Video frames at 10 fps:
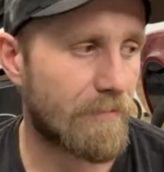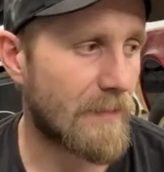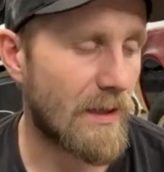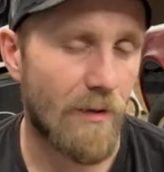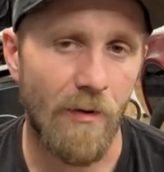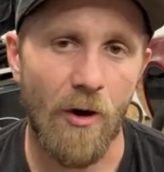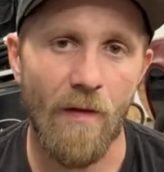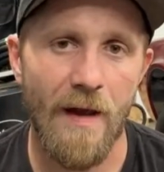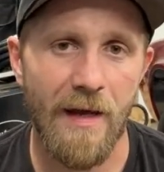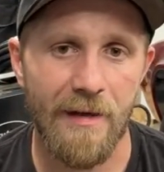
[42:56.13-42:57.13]
You know, all
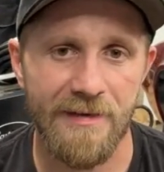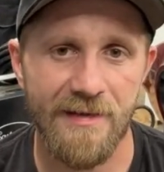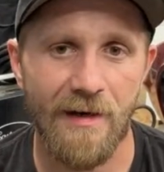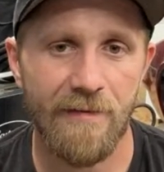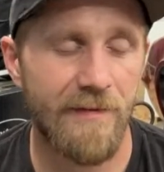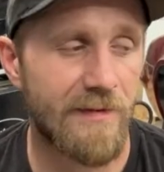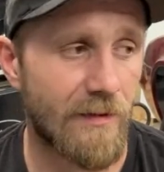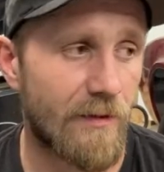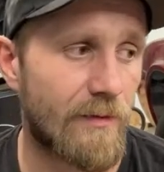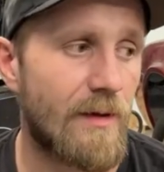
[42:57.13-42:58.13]
that kind of stuff.
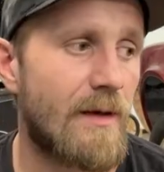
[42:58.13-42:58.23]
So